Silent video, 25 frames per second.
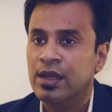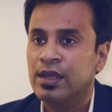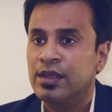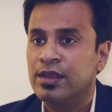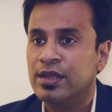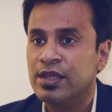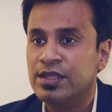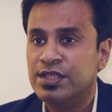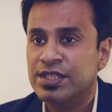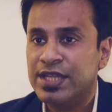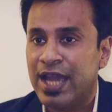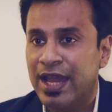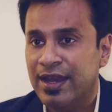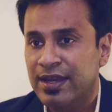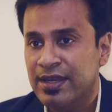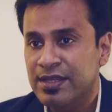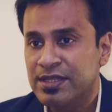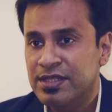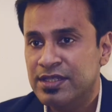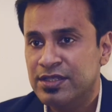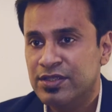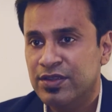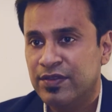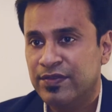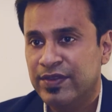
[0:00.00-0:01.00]
The
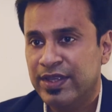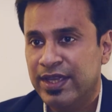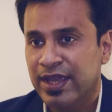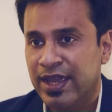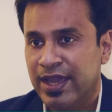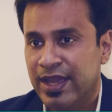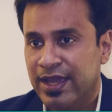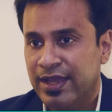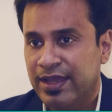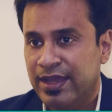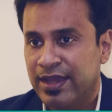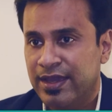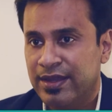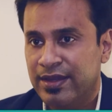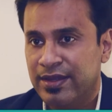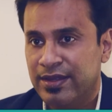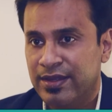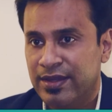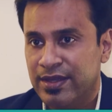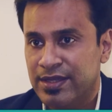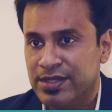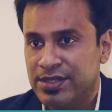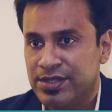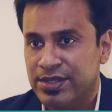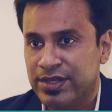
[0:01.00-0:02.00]
challenges of the hair care
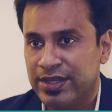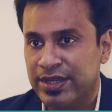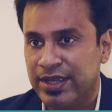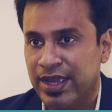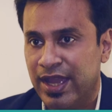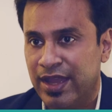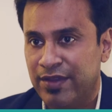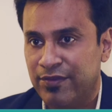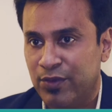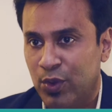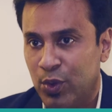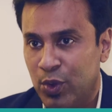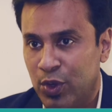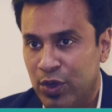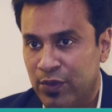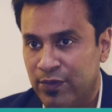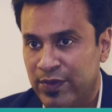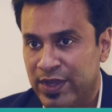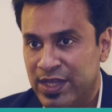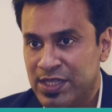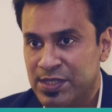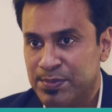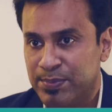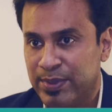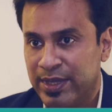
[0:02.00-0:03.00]
industry have
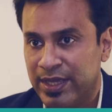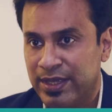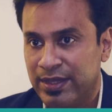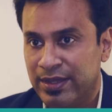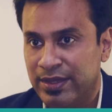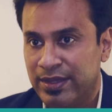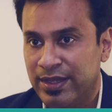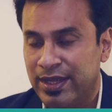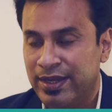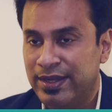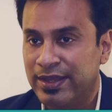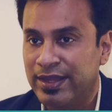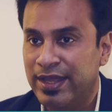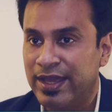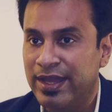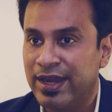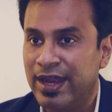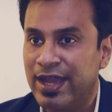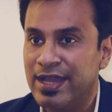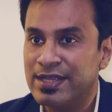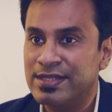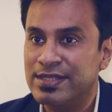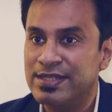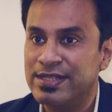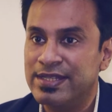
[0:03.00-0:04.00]
always been that there
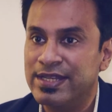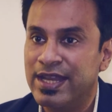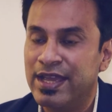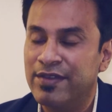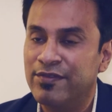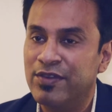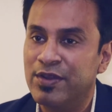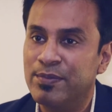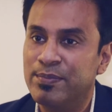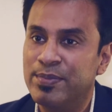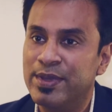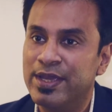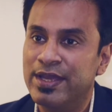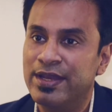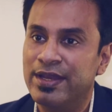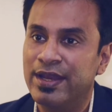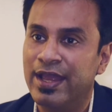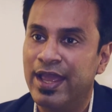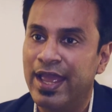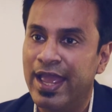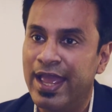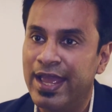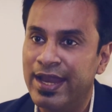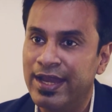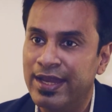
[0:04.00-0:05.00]
has never been
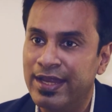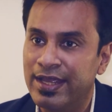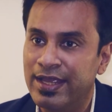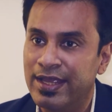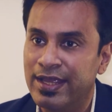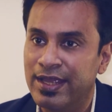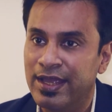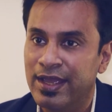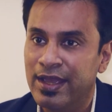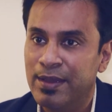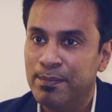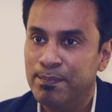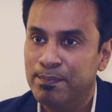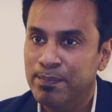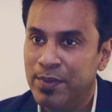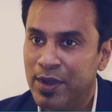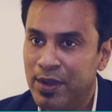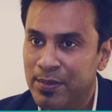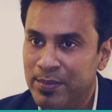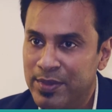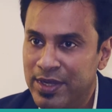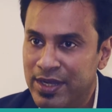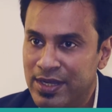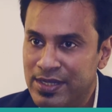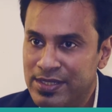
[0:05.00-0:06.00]
any
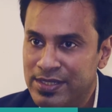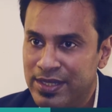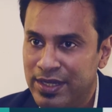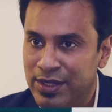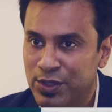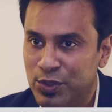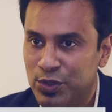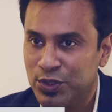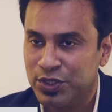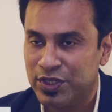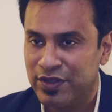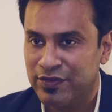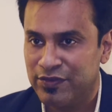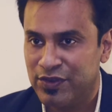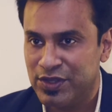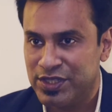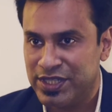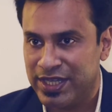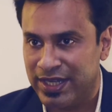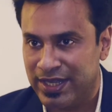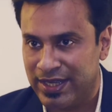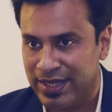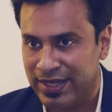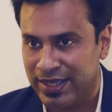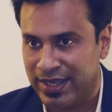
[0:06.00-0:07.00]
permanent solution for
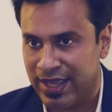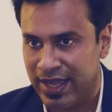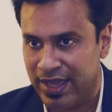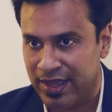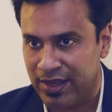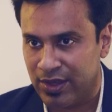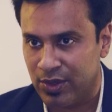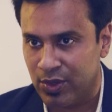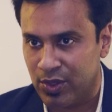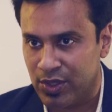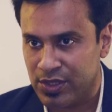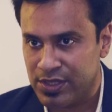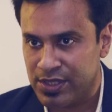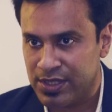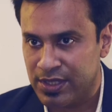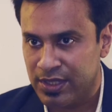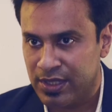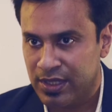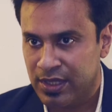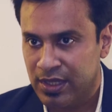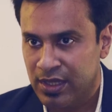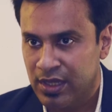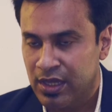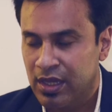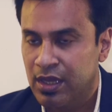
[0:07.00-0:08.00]
genetic hair loss.
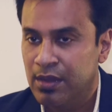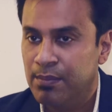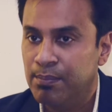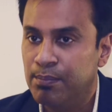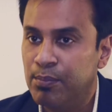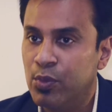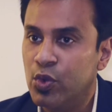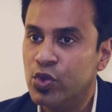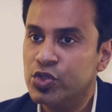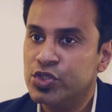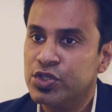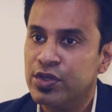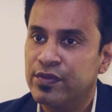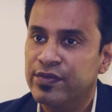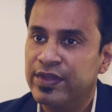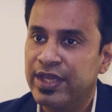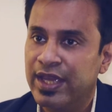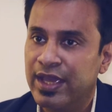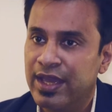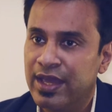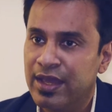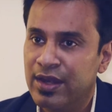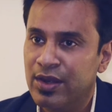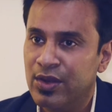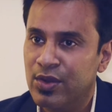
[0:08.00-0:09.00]
Most of the
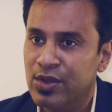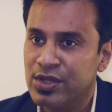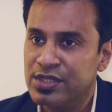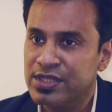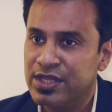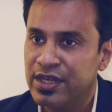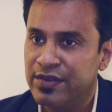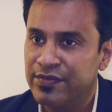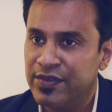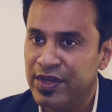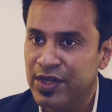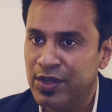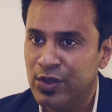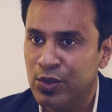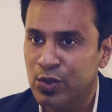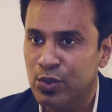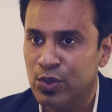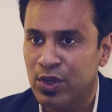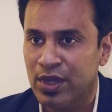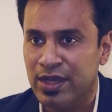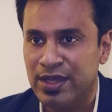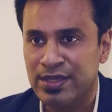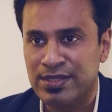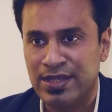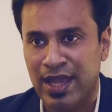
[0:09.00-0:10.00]
hair loss that we
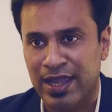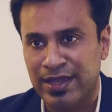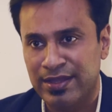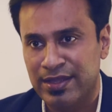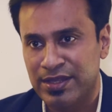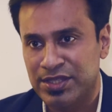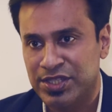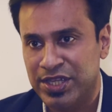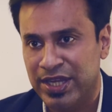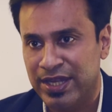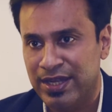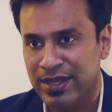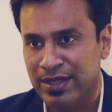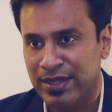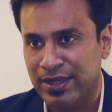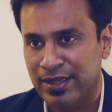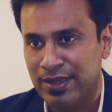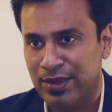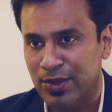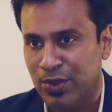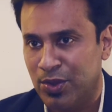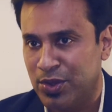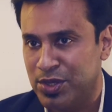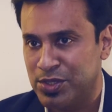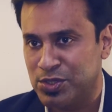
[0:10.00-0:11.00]
know is either
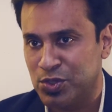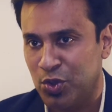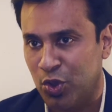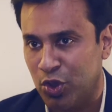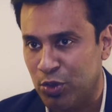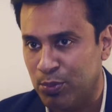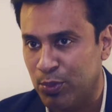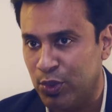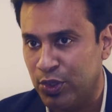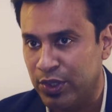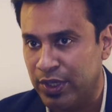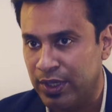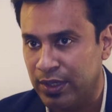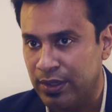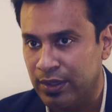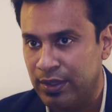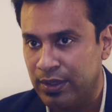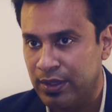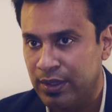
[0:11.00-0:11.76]
genetic or it's hormonal.